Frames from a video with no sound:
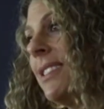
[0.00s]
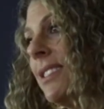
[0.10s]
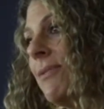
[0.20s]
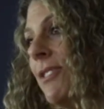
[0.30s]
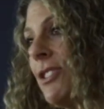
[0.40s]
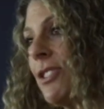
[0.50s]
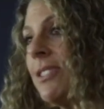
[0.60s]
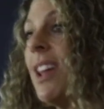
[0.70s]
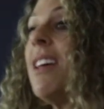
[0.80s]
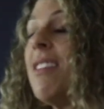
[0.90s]

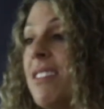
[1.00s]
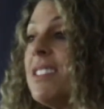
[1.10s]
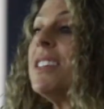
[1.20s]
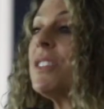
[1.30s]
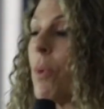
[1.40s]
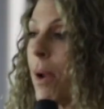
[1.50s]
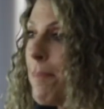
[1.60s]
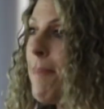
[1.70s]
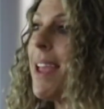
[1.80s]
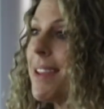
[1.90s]
individuals. This is what
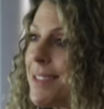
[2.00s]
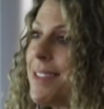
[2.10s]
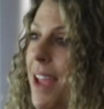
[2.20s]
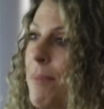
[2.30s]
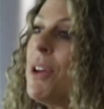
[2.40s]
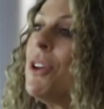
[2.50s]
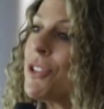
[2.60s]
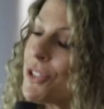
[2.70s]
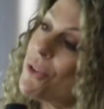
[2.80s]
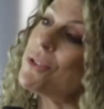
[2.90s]
makes them
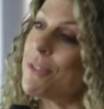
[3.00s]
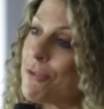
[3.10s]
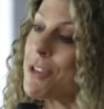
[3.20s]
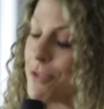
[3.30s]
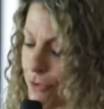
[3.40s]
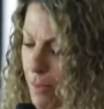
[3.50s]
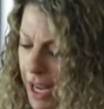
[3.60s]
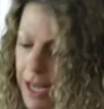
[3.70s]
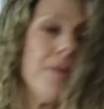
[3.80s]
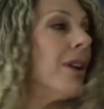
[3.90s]
so different from
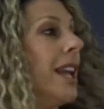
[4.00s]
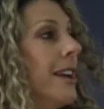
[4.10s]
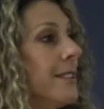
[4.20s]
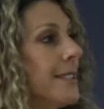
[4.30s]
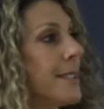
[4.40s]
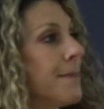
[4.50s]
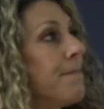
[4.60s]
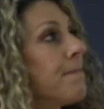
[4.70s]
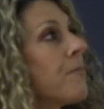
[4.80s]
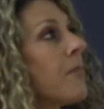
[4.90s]
anybody else.
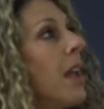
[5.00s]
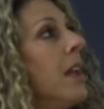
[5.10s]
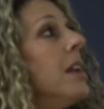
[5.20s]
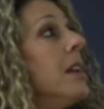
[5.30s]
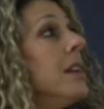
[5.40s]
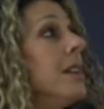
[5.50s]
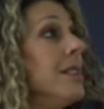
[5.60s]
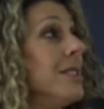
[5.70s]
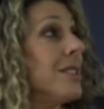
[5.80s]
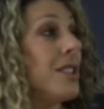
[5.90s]

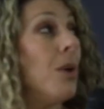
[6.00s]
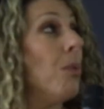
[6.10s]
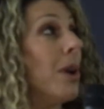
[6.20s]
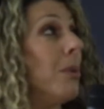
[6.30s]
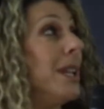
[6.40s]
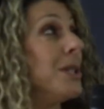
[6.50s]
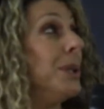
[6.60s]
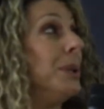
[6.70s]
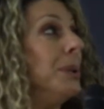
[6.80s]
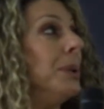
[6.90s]
So what
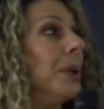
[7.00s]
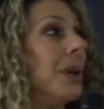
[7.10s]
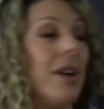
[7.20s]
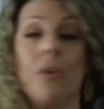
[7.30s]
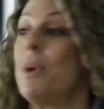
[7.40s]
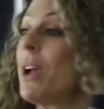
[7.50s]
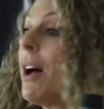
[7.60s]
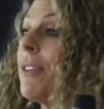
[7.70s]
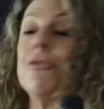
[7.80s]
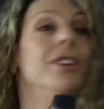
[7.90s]
do? We
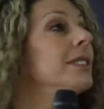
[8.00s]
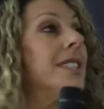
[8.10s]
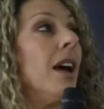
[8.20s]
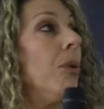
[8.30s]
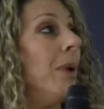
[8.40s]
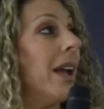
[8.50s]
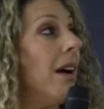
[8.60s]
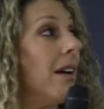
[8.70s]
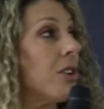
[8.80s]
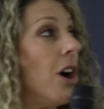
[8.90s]
can't filter, we
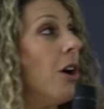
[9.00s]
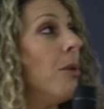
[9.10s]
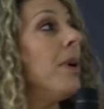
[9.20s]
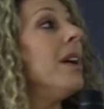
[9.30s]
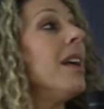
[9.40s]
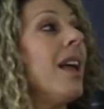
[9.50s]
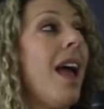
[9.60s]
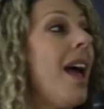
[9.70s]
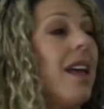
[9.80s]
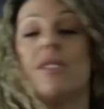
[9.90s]
can't cope,
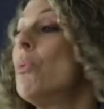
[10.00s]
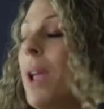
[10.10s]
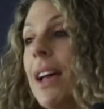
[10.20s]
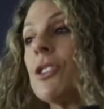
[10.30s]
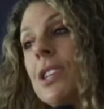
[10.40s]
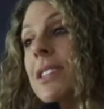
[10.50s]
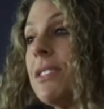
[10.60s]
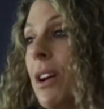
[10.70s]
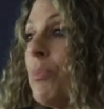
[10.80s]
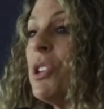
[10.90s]
and we actually
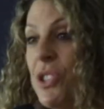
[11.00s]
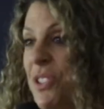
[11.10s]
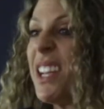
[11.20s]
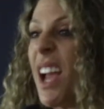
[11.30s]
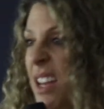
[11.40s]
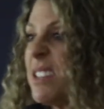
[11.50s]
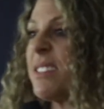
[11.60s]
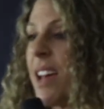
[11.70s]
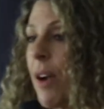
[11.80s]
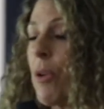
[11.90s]
start producing
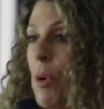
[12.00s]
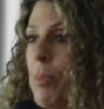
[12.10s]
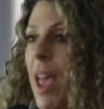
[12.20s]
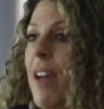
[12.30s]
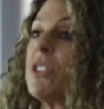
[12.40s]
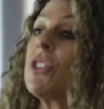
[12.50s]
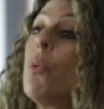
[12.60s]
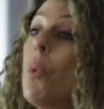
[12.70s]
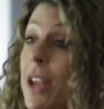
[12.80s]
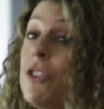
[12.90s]
undesirable behavior. So
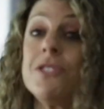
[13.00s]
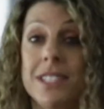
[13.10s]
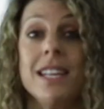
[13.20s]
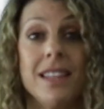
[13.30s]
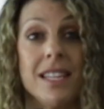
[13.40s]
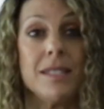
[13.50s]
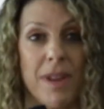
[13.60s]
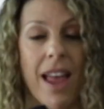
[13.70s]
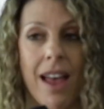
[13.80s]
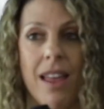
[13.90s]
when you see these
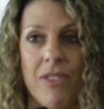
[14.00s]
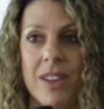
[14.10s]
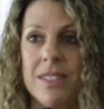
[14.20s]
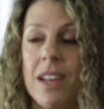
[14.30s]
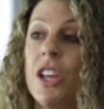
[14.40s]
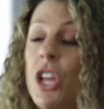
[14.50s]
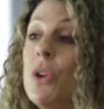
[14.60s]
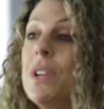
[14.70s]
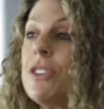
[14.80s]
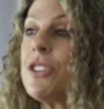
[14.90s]
behaviors,
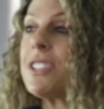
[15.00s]
you need to